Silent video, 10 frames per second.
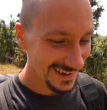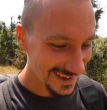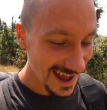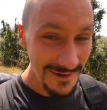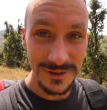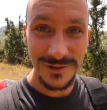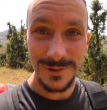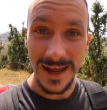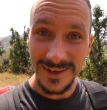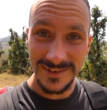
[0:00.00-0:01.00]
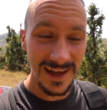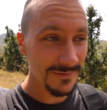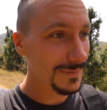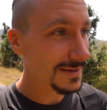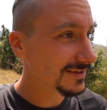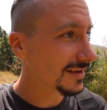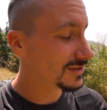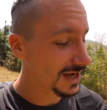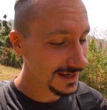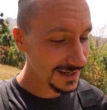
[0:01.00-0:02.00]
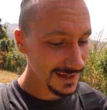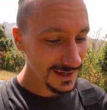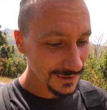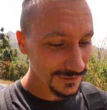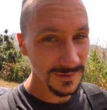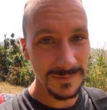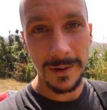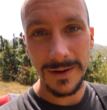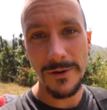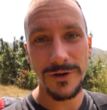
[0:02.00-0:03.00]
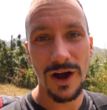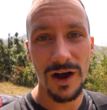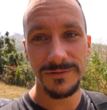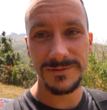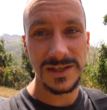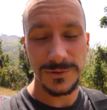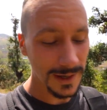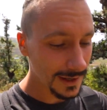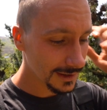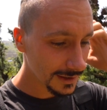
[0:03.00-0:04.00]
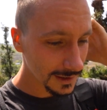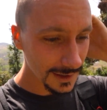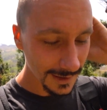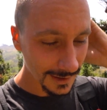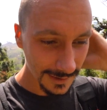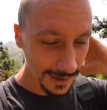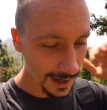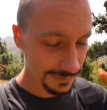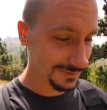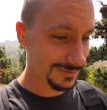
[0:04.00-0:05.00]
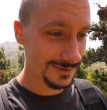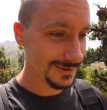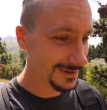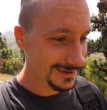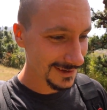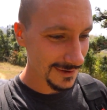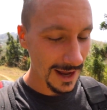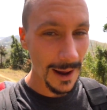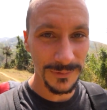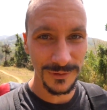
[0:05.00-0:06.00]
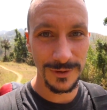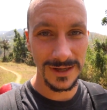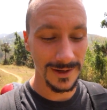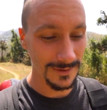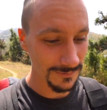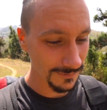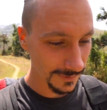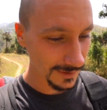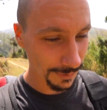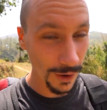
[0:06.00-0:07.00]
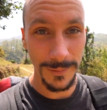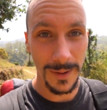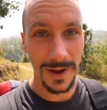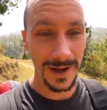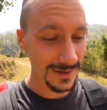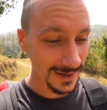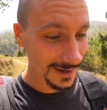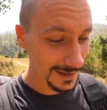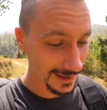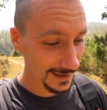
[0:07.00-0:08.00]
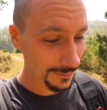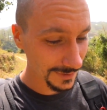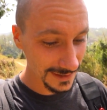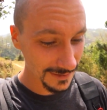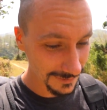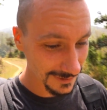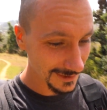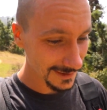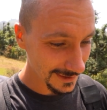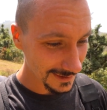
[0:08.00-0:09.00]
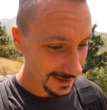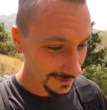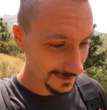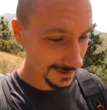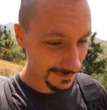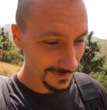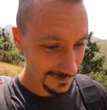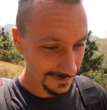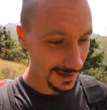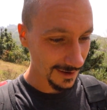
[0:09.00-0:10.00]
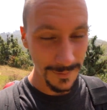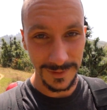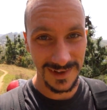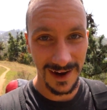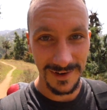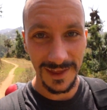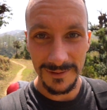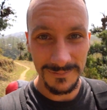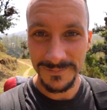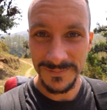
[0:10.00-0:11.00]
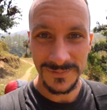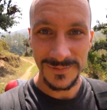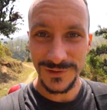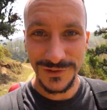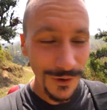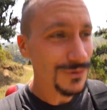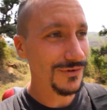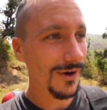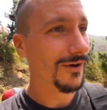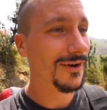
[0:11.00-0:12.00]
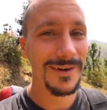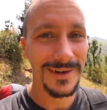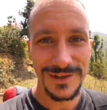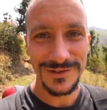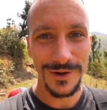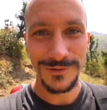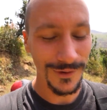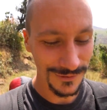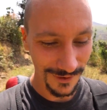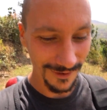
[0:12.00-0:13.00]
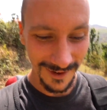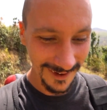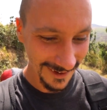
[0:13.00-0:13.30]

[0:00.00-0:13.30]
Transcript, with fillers: yeah, every two days they have to make the same journey. So it's about an hour and a half each way. Ah, absolutely blown my mind. I, I cannot believe that, that they're able to carry that. So strong, so, so strong.